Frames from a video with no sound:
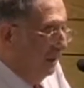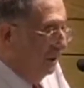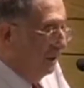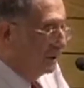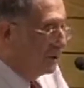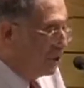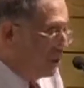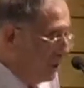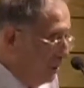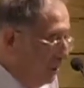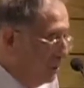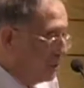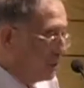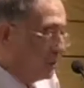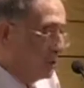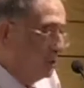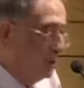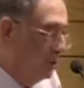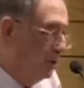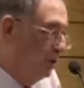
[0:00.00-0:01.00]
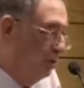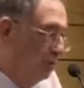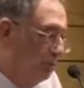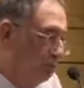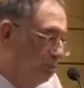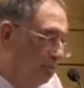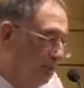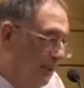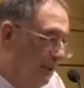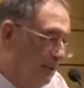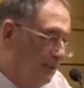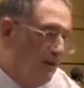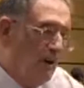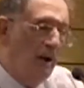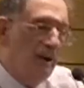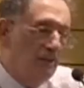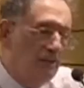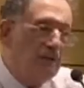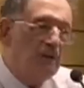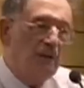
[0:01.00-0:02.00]
The Jews who can
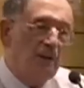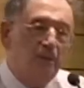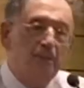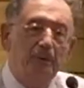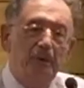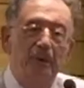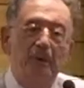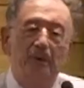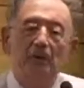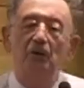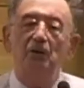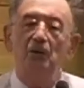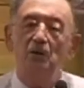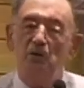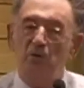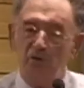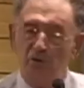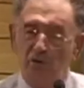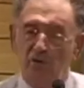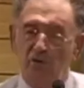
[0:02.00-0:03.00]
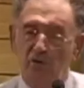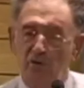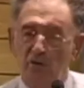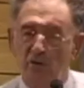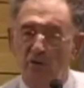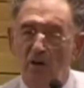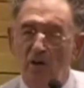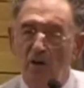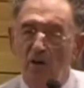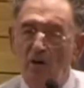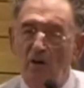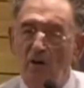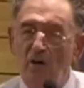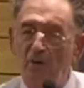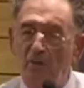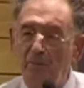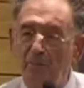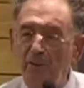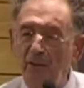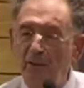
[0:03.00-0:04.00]
rightfully be accused
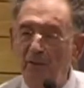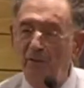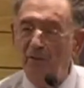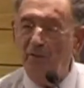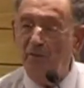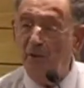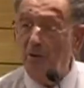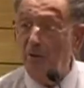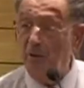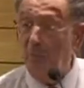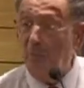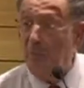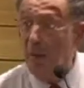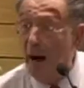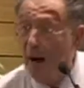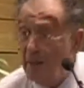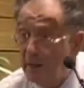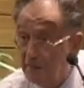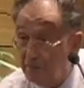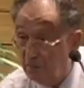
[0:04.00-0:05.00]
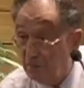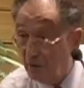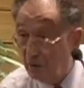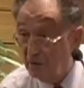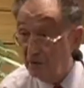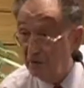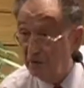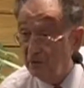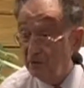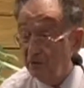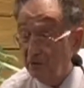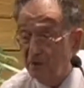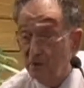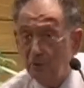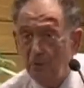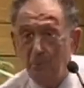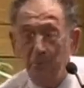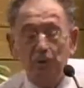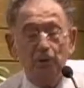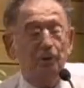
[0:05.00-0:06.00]
of being, from my point of
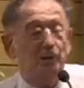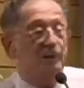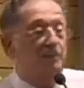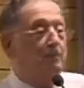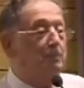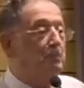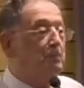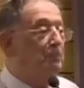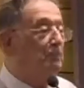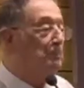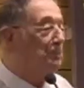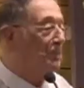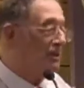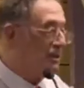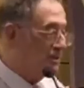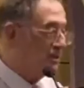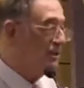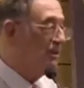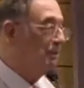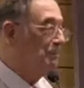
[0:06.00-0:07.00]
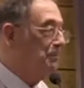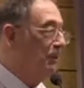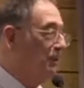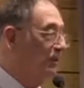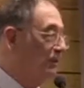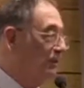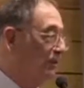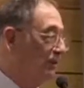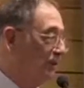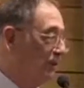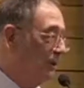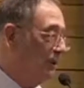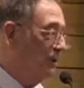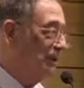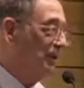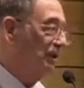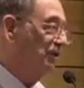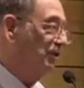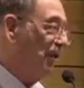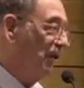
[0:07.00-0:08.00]
view, purely personal point of view,
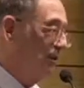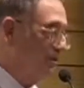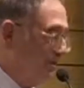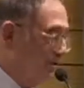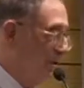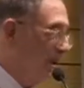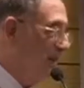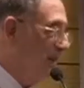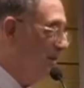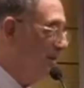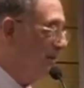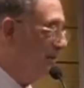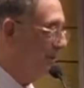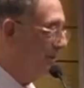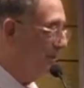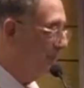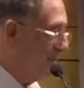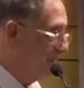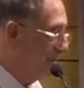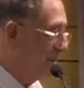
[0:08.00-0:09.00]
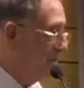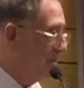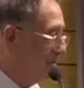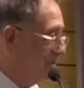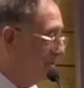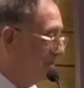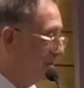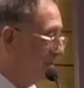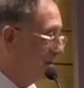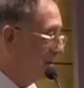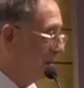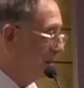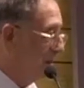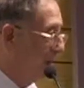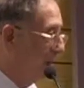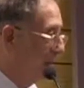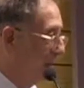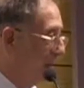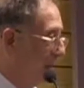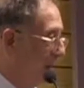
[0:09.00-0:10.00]
on the wrong side of the fence,
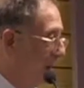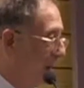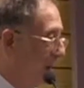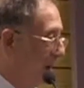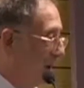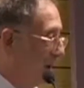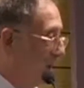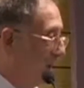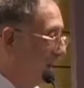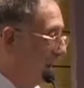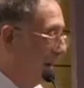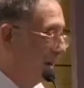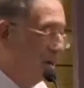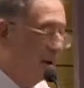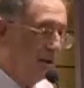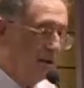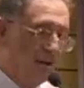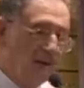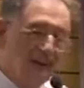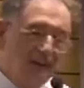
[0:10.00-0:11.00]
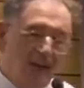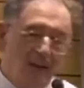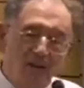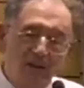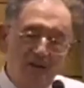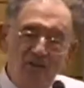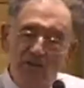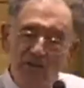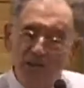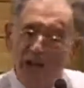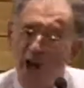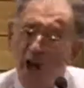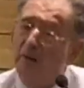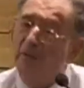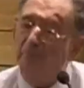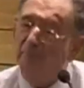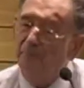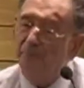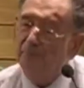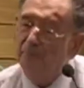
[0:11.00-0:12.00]
will not attack
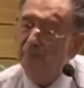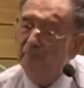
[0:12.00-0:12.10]
Islam.